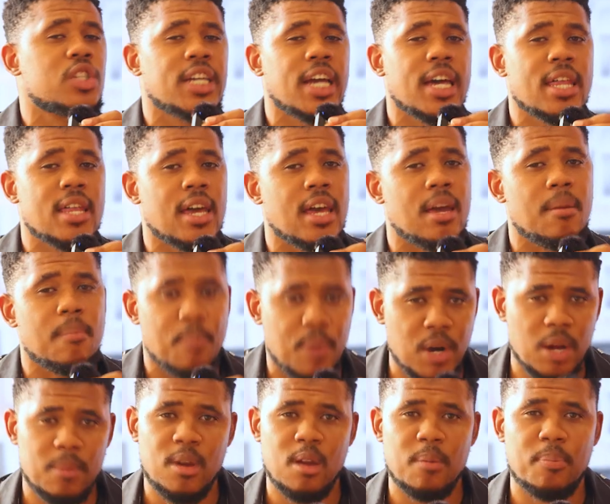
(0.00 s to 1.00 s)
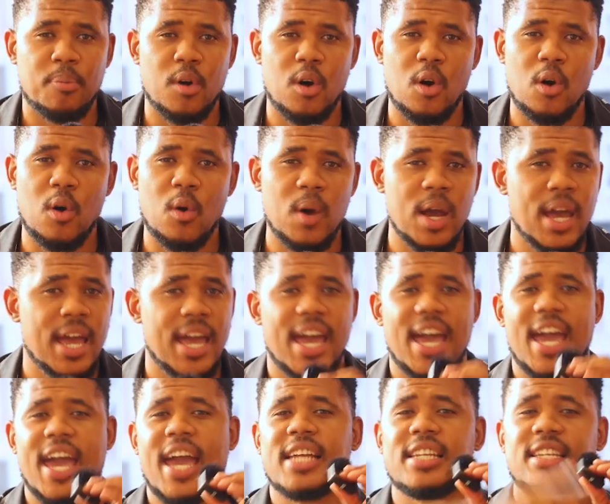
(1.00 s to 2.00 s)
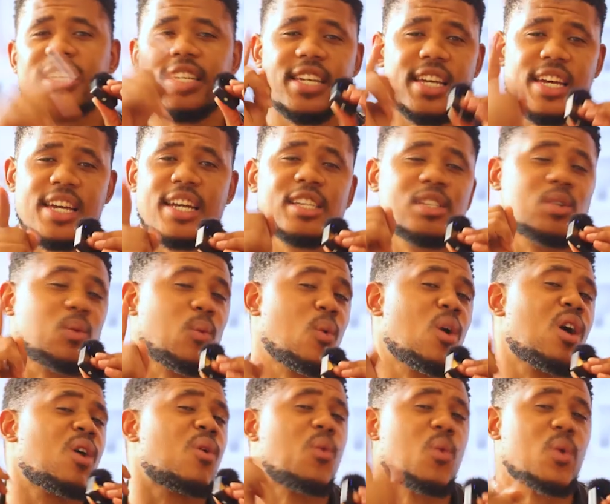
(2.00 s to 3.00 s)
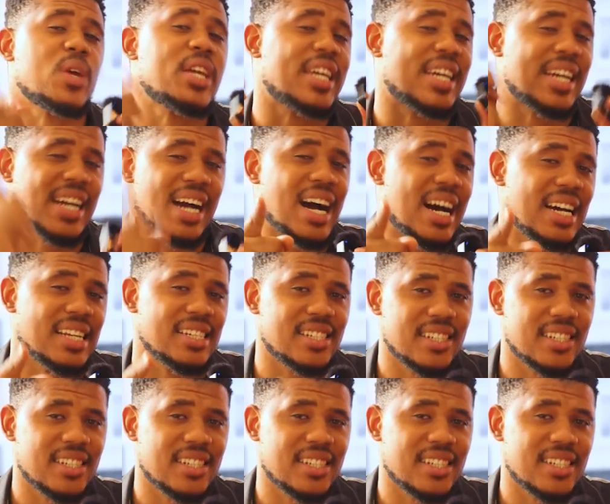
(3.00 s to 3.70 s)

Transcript: together in Premiere Pro. And here's what we got.